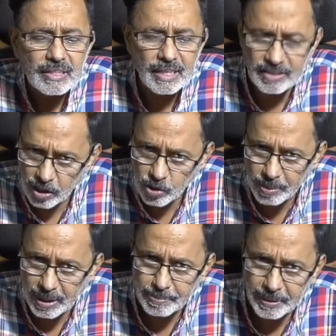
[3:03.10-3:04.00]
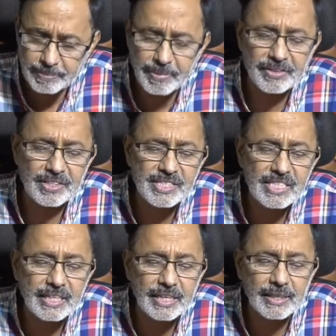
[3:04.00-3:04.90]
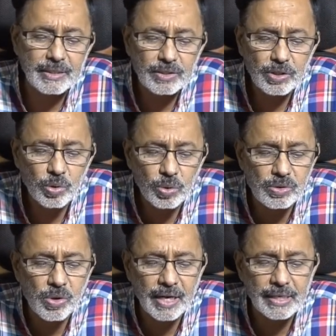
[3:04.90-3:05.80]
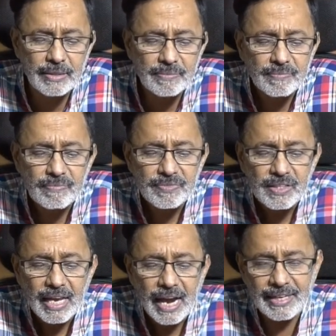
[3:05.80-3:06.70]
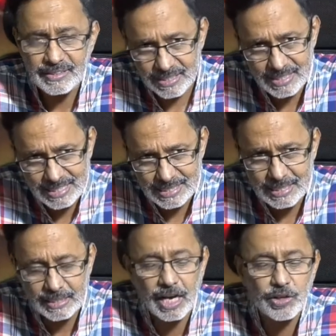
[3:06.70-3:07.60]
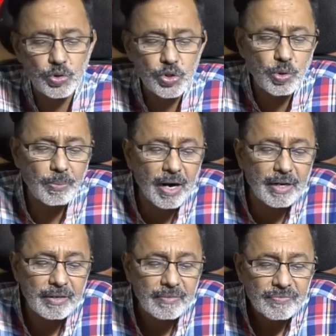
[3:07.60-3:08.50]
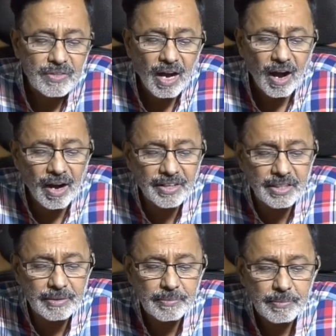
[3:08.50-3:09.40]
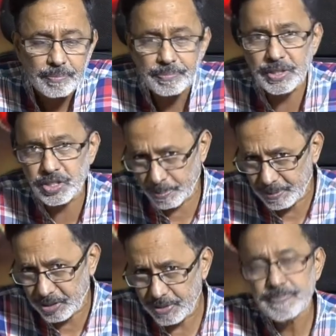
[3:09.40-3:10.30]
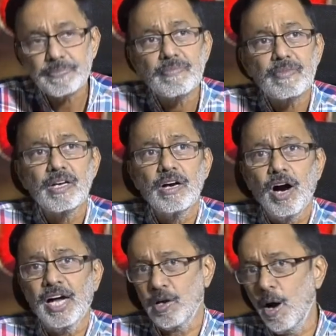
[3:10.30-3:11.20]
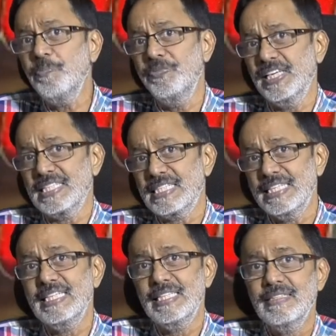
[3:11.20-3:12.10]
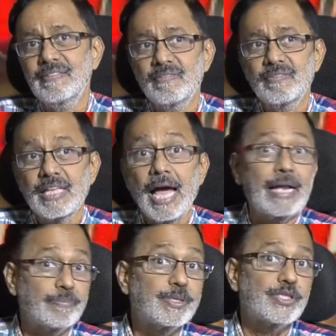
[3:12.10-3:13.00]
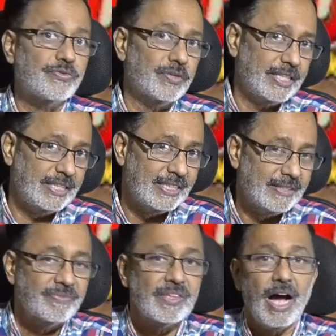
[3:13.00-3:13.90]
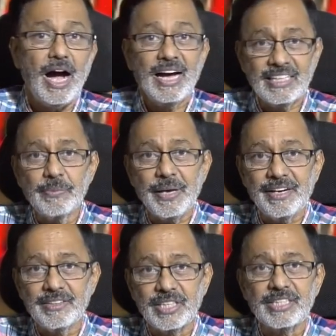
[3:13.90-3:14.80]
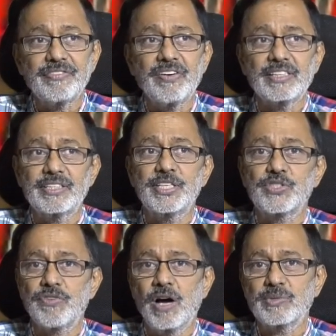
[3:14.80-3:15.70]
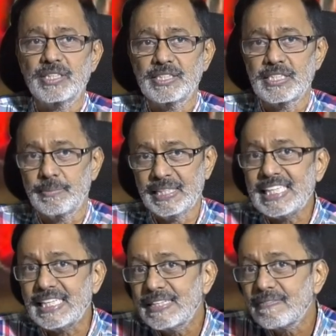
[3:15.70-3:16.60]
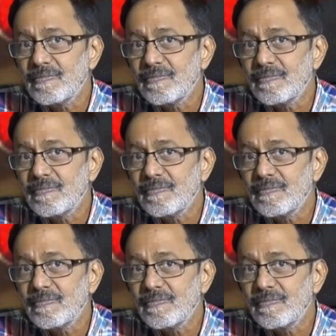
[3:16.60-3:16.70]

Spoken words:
Lata Kumar, played by Rasika Guddugal, and his little son Ayush Kumar, Aryan Prajapati, are obviously and blissfully unaware that the father has found tons of money.